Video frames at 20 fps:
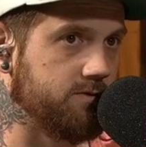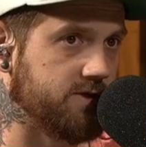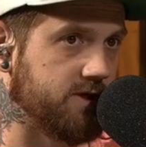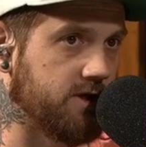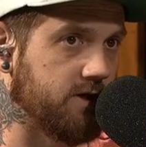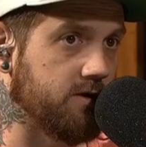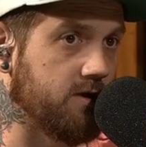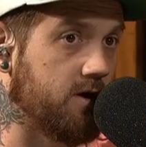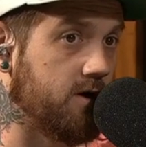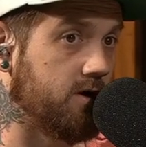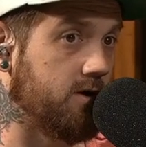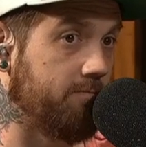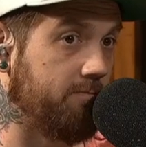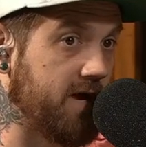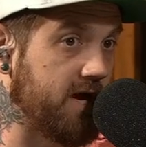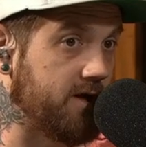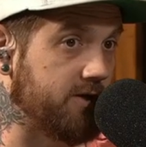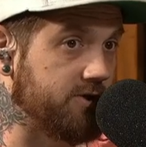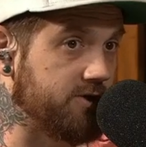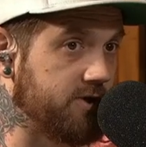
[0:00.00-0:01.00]
sitting on a
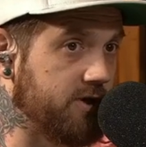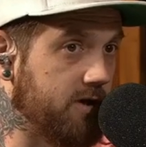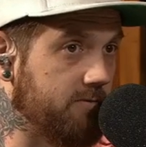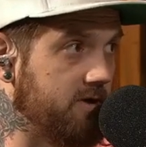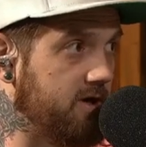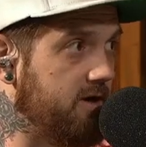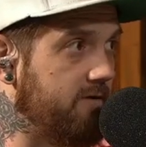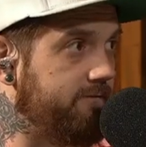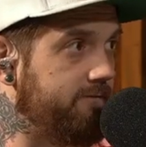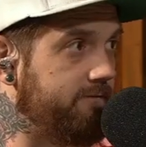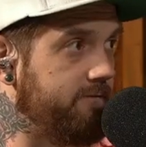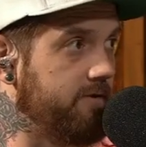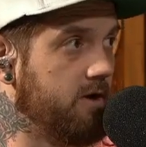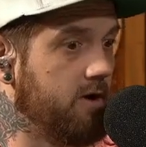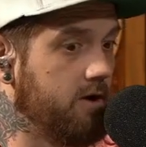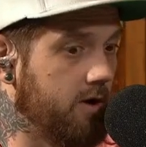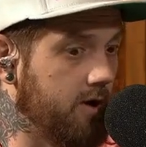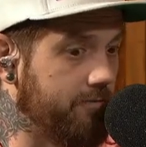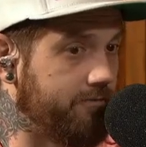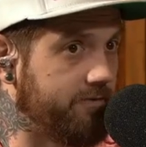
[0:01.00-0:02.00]
bench? I mean, if
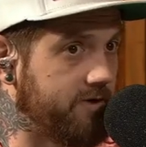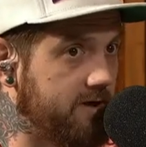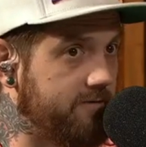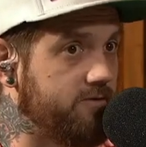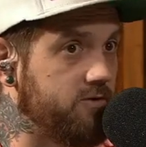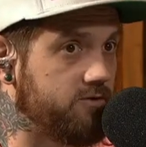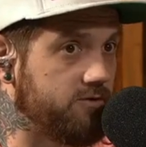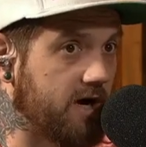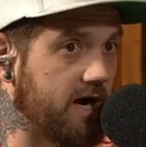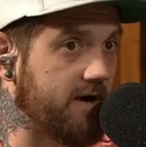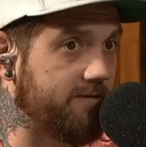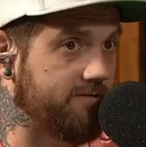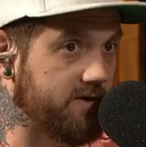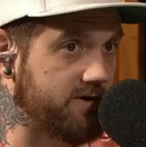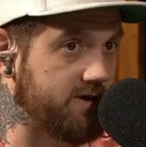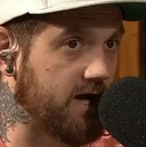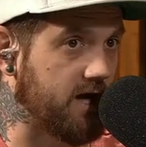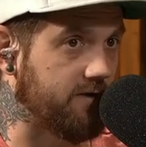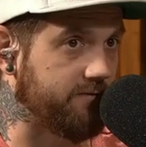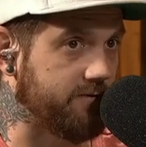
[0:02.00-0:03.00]
hopefully if you draft
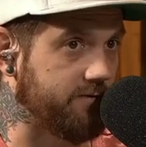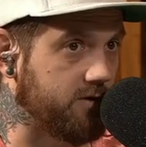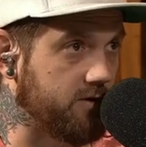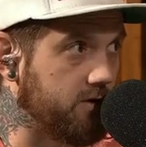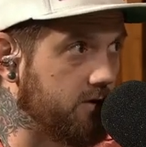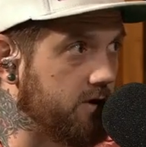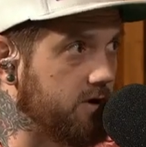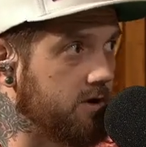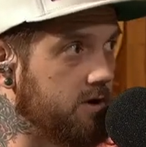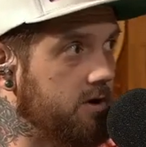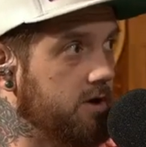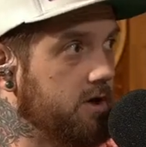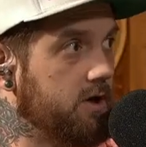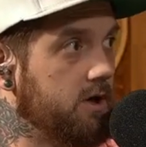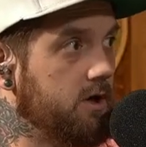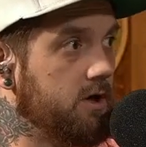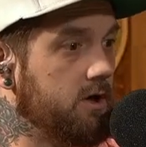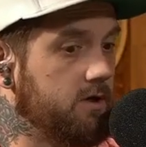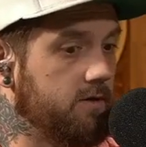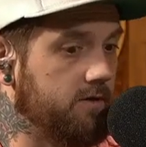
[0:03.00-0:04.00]
a Dalvin Cook,
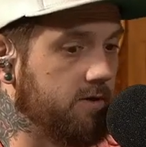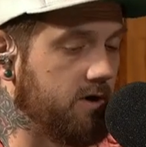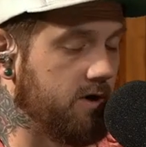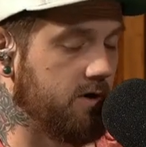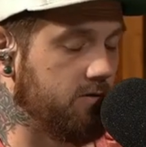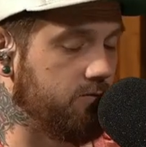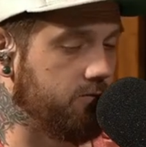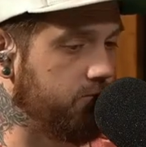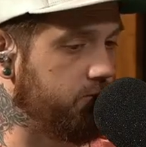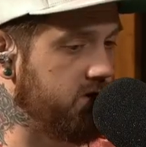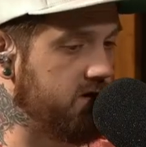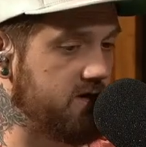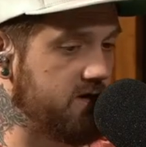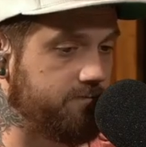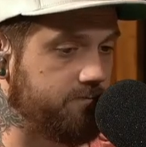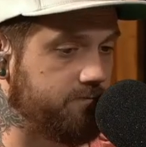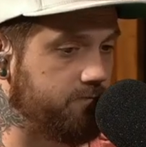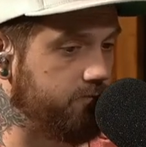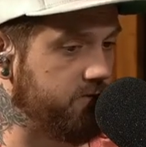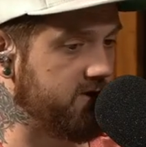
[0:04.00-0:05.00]
there
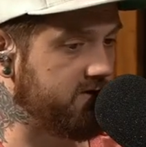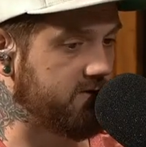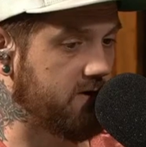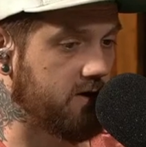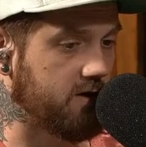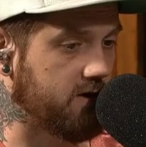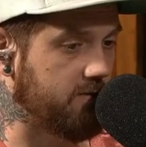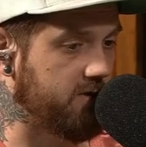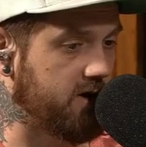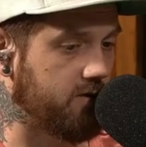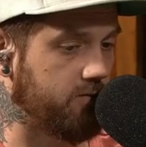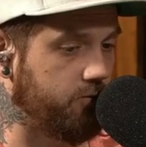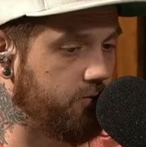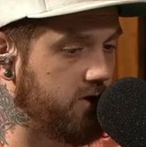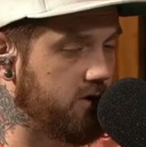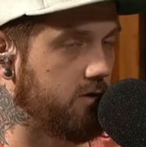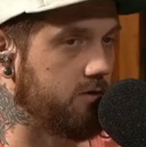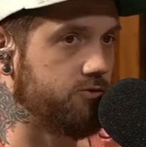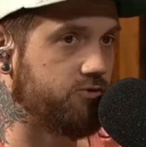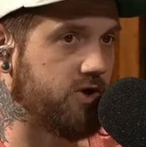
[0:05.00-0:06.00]
we we talk about
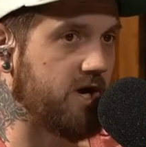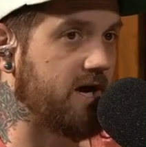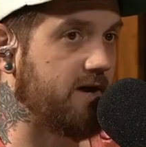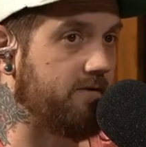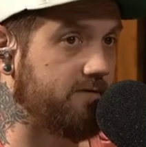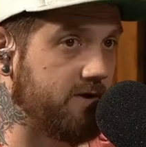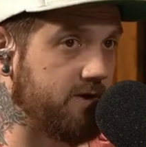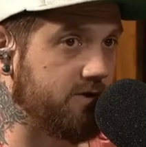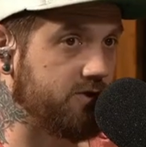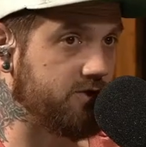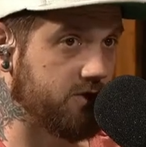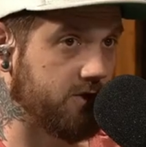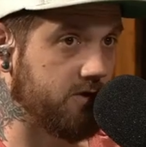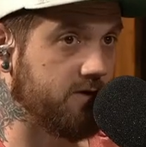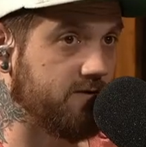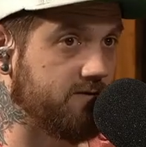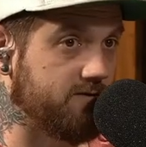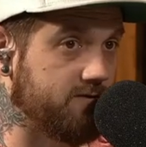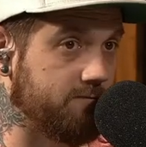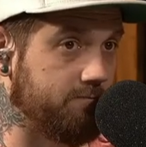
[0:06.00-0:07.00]
we don't draft
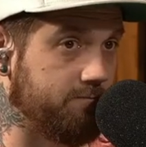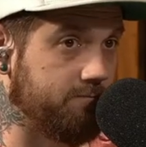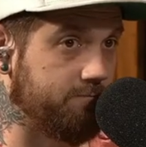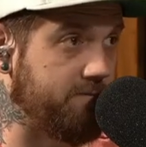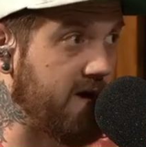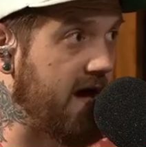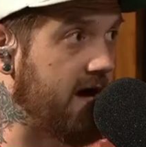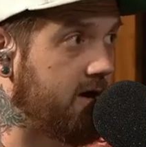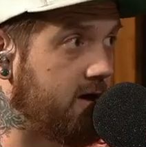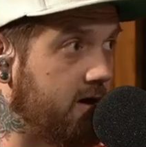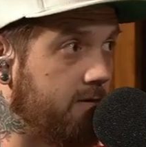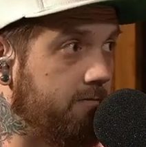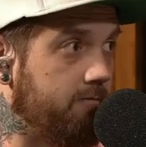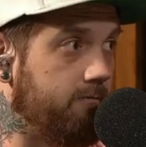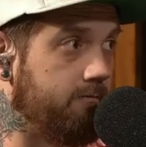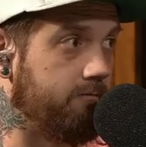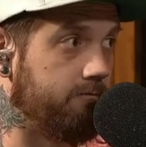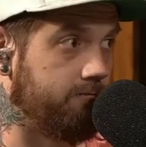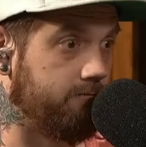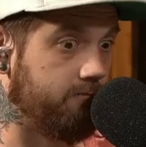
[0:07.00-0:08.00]
insurance backup
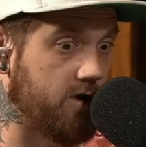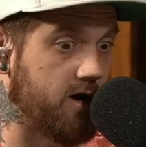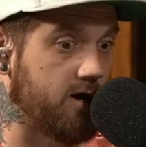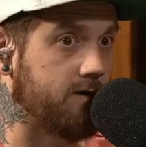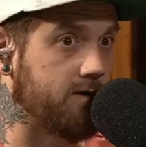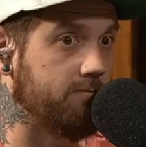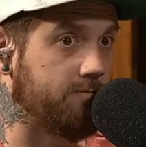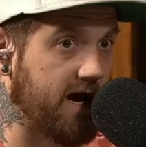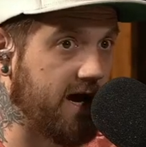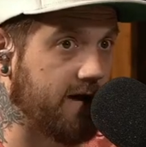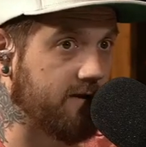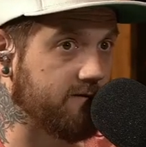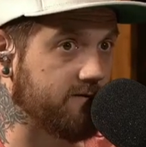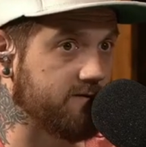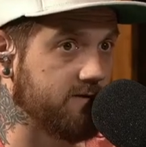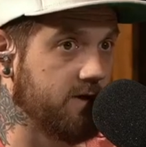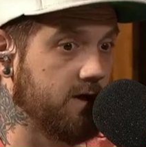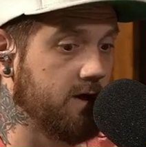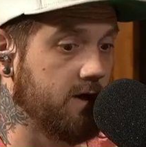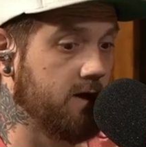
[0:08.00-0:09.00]
running
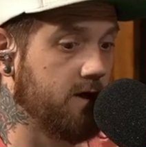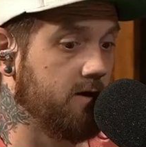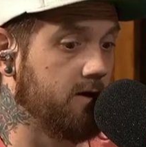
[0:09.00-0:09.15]
backs.